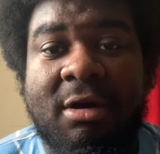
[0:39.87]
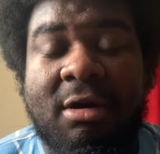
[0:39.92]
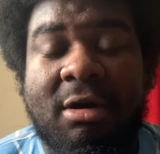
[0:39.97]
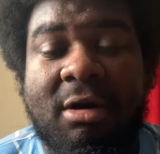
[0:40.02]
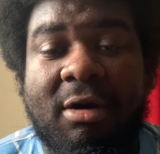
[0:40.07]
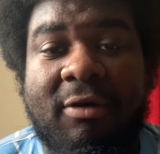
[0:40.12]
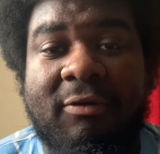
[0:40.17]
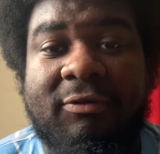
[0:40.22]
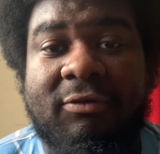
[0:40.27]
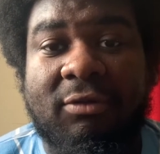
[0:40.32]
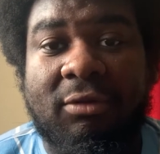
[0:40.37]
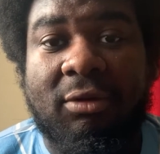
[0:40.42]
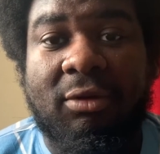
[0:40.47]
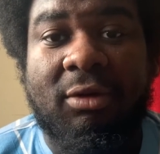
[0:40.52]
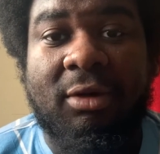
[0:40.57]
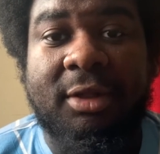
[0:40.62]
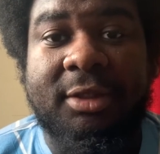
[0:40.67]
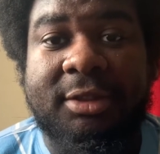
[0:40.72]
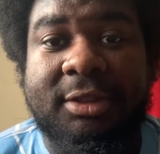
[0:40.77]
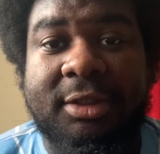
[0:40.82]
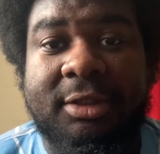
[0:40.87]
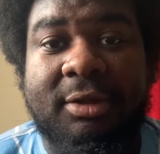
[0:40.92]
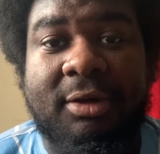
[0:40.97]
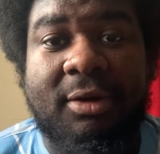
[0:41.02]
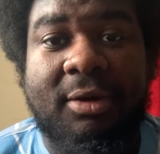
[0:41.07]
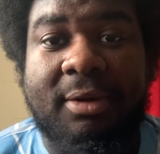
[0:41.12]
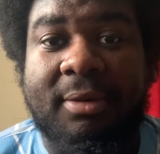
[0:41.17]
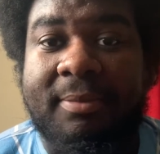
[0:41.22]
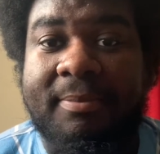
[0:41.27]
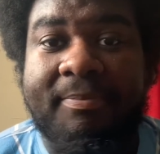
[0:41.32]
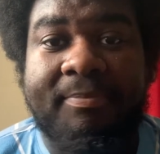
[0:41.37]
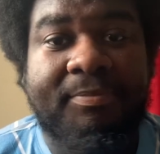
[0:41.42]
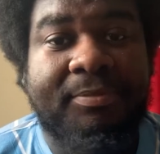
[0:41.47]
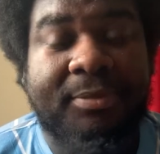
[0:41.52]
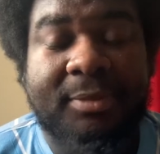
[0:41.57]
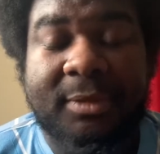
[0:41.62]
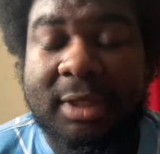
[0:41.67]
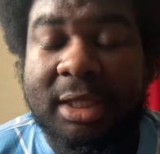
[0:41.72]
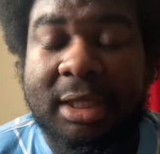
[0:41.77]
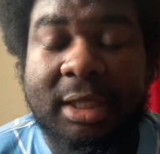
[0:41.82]
of Claude. You know,
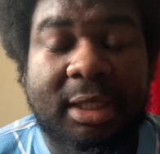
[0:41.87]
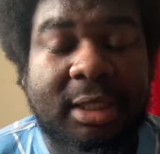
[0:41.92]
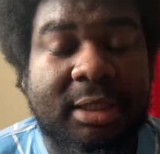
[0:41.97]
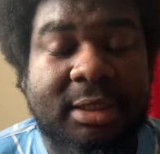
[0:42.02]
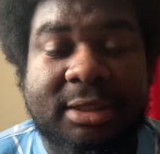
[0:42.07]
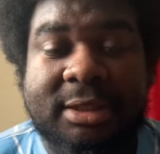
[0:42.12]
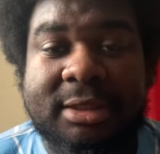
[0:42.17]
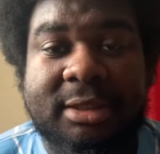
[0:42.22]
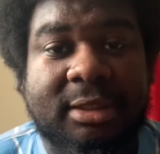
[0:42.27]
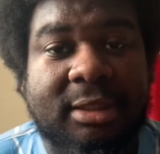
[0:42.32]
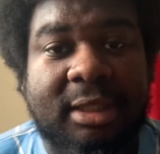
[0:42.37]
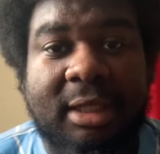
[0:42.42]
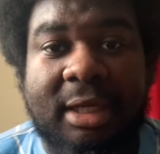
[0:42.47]
it's